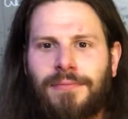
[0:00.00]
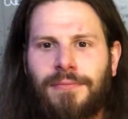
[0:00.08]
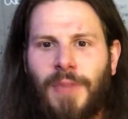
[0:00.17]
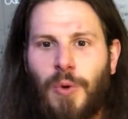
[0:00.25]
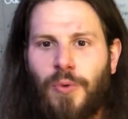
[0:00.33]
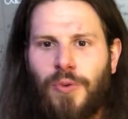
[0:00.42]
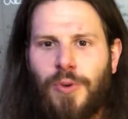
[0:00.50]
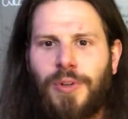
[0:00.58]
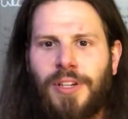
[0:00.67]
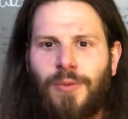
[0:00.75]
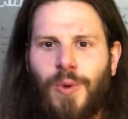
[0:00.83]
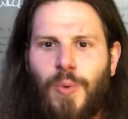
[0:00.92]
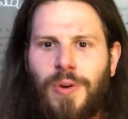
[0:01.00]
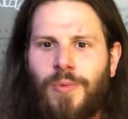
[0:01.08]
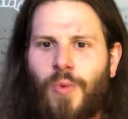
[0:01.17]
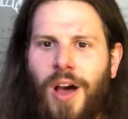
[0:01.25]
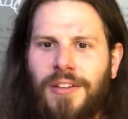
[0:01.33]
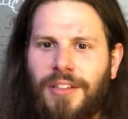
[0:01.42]
It would ruin it. We wouldn't
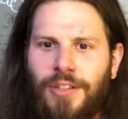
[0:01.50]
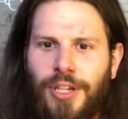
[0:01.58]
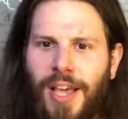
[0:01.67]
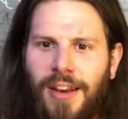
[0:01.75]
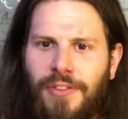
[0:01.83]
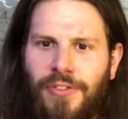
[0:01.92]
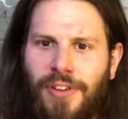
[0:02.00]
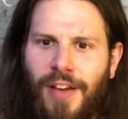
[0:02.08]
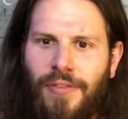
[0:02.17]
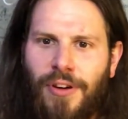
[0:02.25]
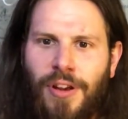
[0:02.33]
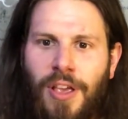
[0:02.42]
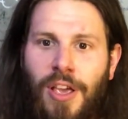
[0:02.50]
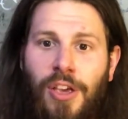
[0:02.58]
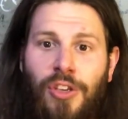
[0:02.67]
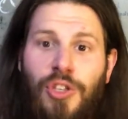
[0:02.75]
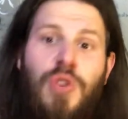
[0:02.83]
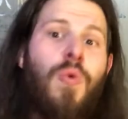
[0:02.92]
want to look at it forever.
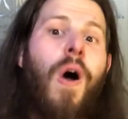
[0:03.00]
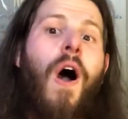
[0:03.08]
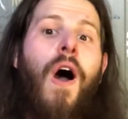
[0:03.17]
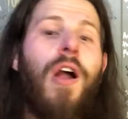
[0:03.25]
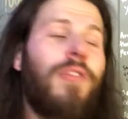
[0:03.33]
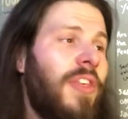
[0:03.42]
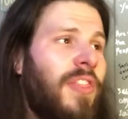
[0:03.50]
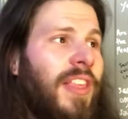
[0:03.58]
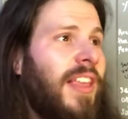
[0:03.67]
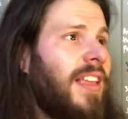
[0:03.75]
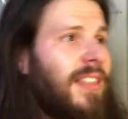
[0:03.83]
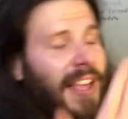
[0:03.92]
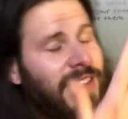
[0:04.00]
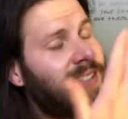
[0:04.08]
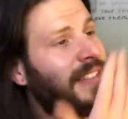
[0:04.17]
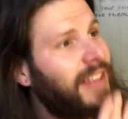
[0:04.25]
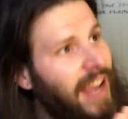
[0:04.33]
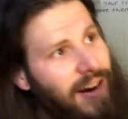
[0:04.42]
You are the thing that
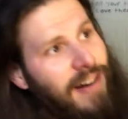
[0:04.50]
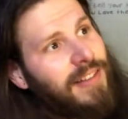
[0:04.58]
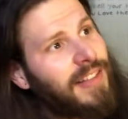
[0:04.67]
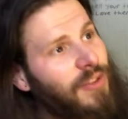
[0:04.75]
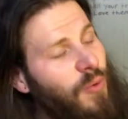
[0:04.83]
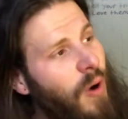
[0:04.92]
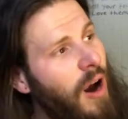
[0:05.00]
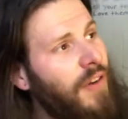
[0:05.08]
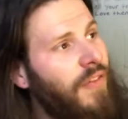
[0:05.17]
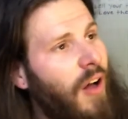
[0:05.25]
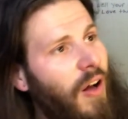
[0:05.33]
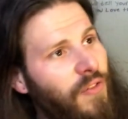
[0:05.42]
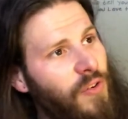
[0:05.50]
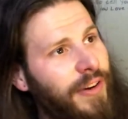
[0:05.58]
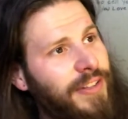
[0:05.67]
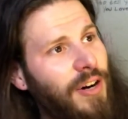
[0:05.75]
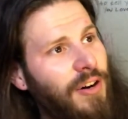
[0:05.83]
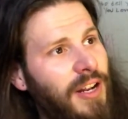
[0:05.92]
stares at the waterfall for
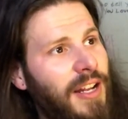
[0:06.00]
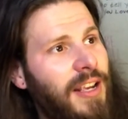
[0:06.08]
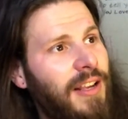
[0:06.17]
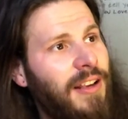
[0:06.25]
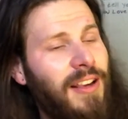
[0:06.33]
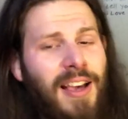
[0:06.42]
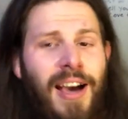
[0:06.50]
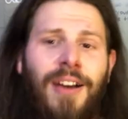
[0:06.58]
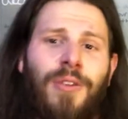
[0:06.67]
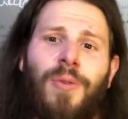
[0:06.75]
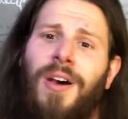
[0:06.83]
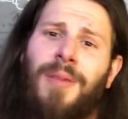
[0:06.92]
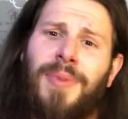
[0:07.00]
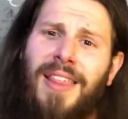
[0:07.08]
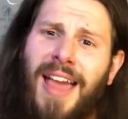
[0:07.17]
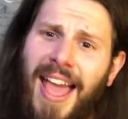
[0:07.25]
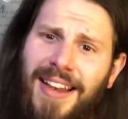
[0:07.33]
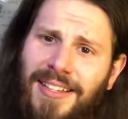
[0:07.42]
eternity. I don't want to be
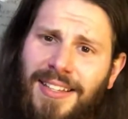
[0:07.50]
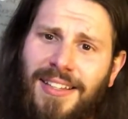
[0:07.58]
that.